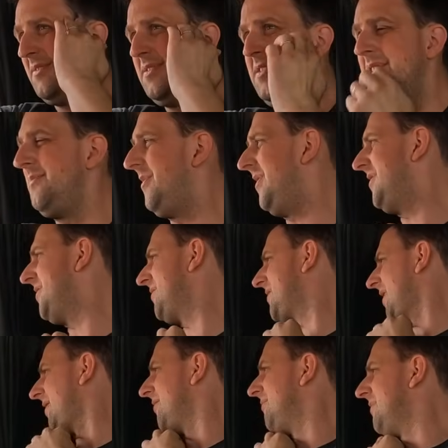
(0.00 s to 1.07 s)
Where are you, where are you
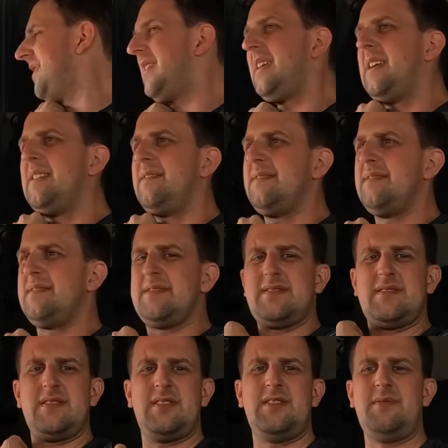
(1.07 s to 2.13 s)
going with that?
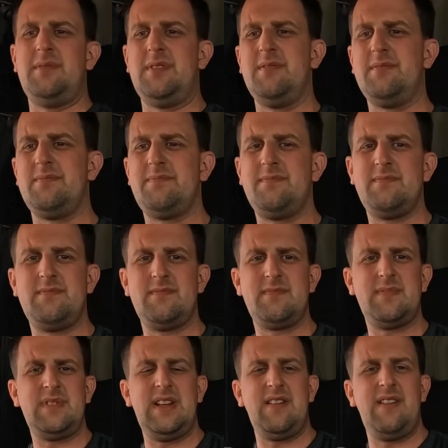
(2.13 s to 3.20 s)
Oh my.
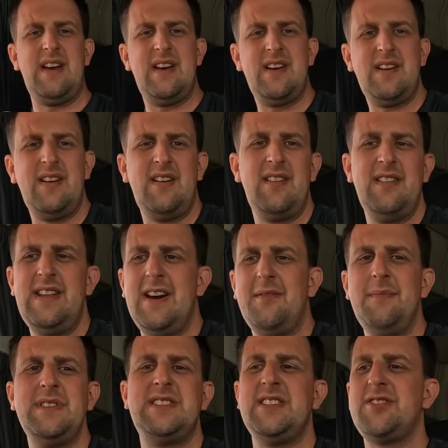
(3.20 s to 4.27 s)
Now, oh,
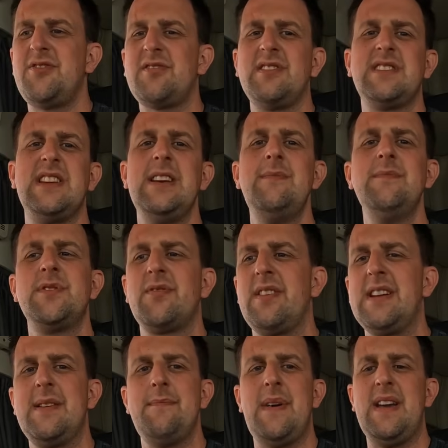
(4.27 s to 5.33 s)
now Mrs. Trucker Tim's
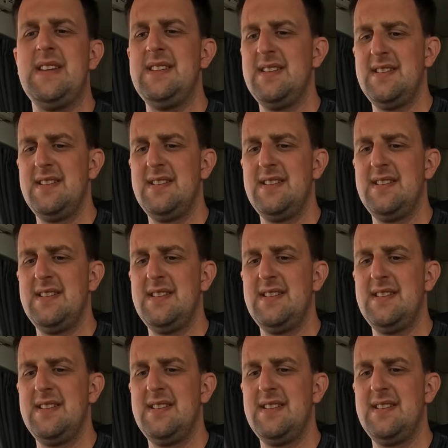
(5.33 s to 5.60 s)
ringing me.